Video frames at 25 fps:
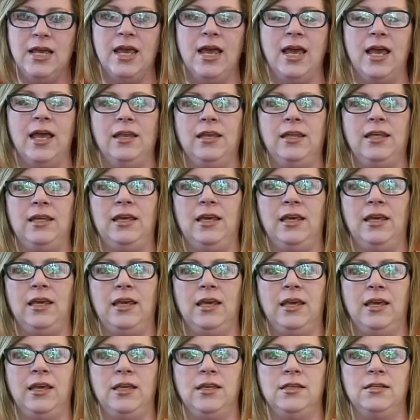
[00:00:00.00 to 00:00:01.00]
and he
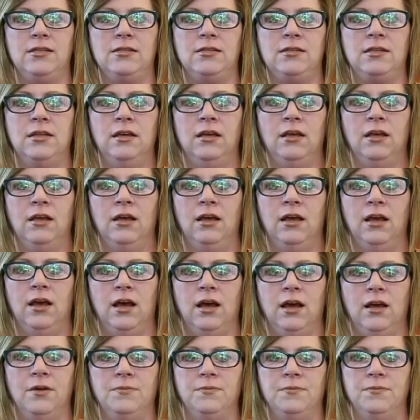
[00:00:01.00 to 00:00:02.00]
is
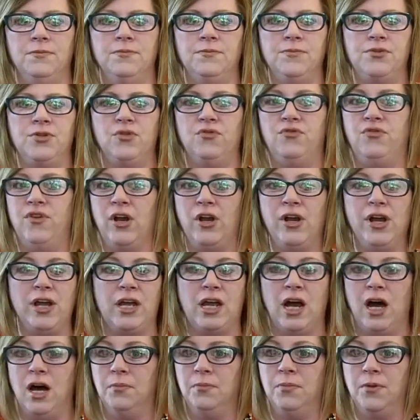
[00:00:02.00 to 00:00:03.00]
so very
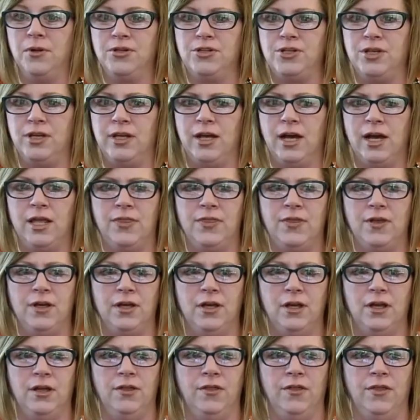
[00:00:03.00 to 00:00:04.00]
accomplished. He got
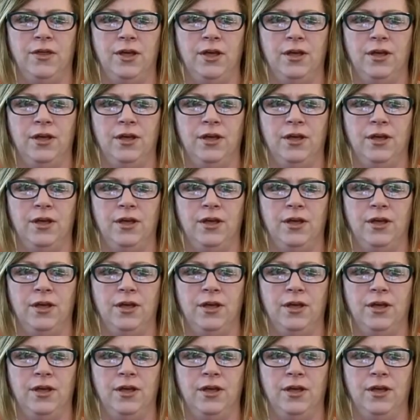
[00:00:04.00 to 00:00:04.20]
the